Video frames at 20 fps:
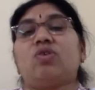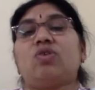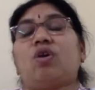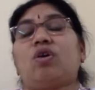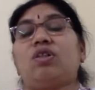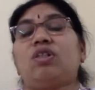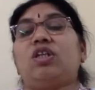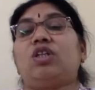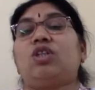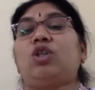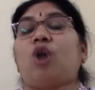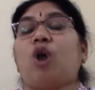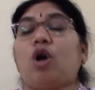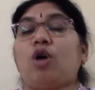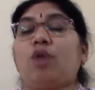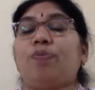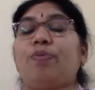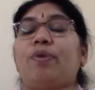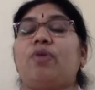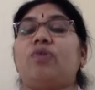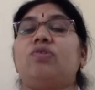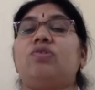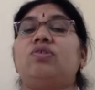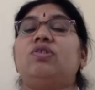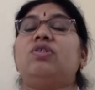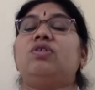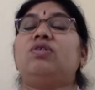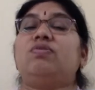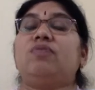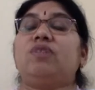or the thought
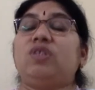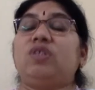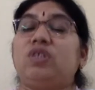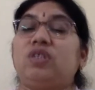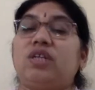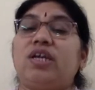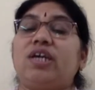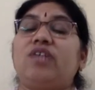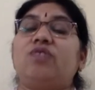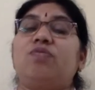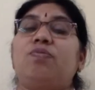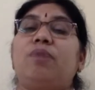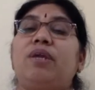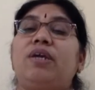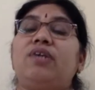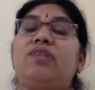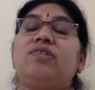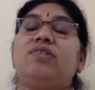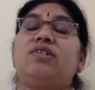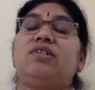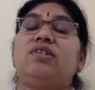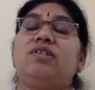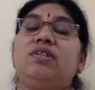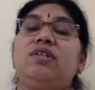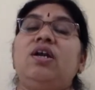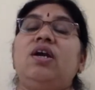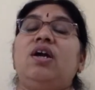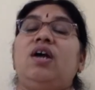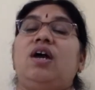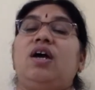process which takes place
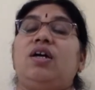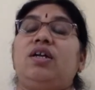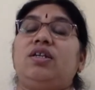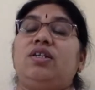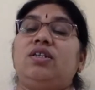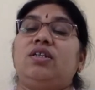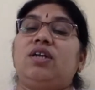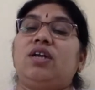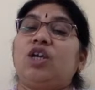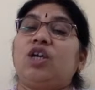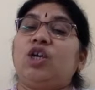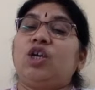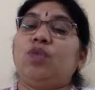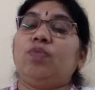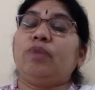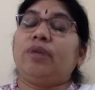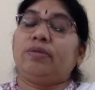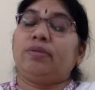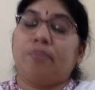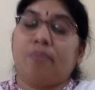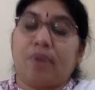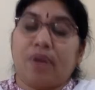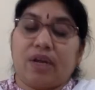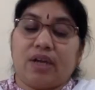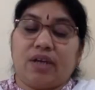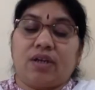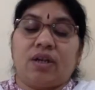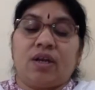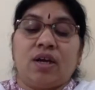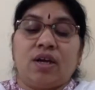in the human
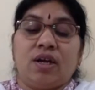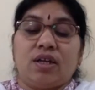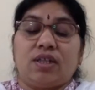brain,